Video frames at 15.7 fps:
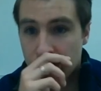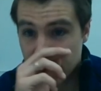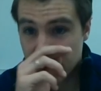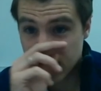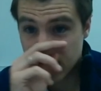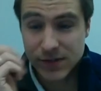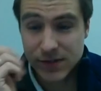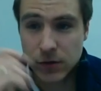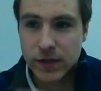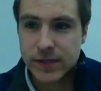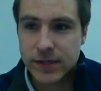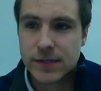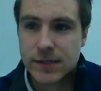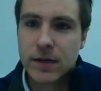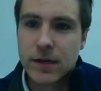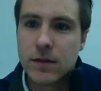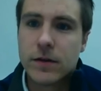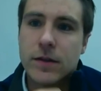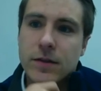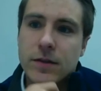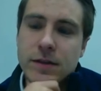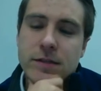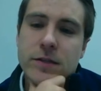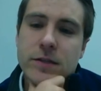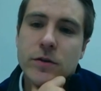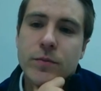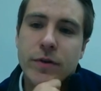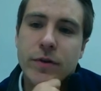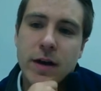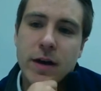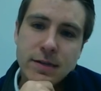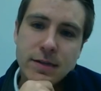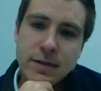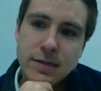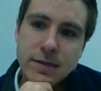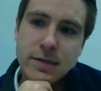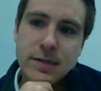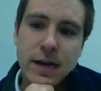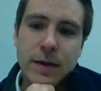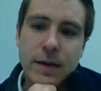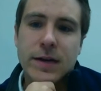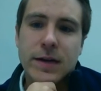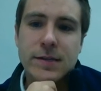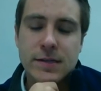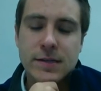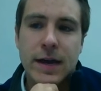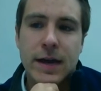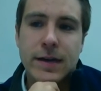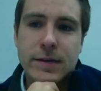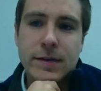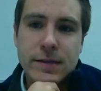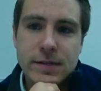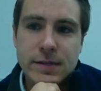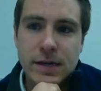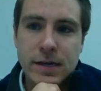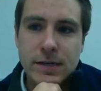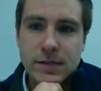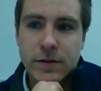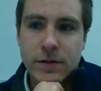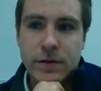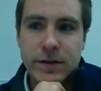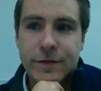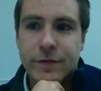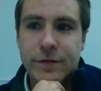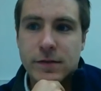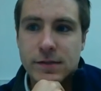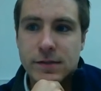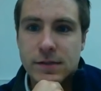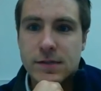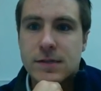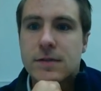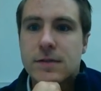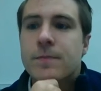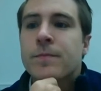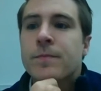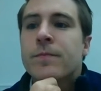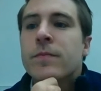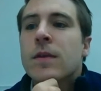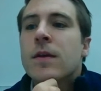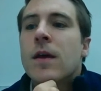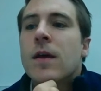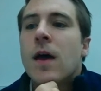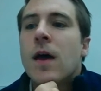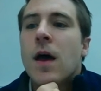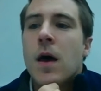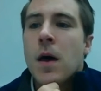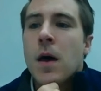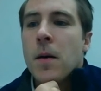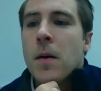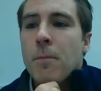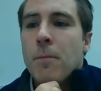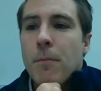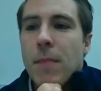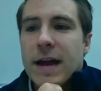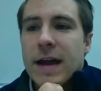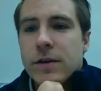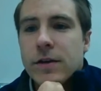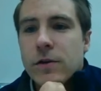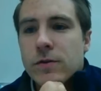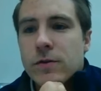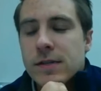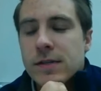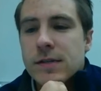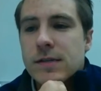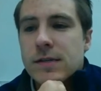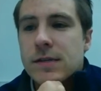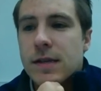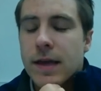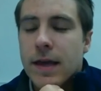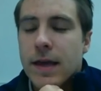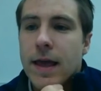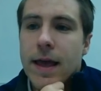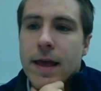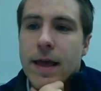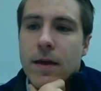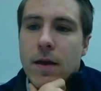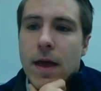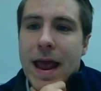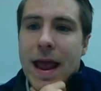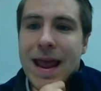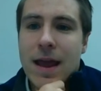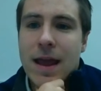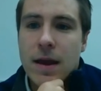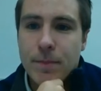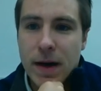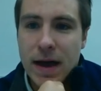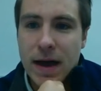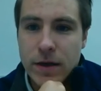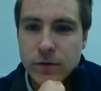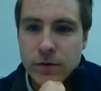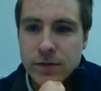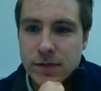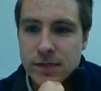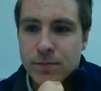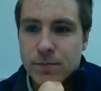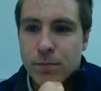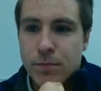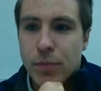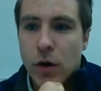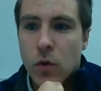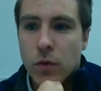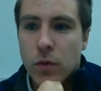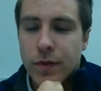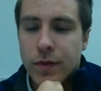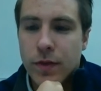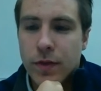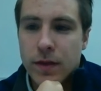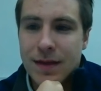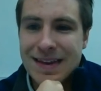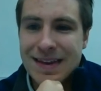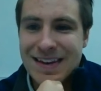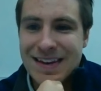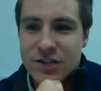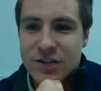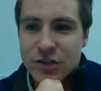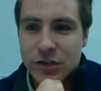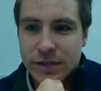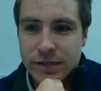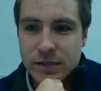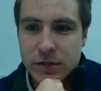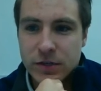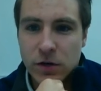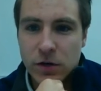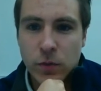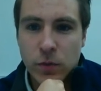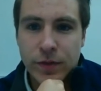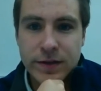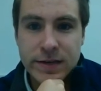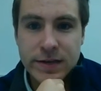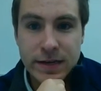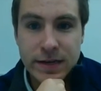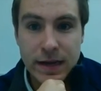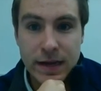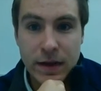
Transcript: So let's take a look at these two processes side by side and discuss their differences. Mitosis and meiosis both initially start with DNA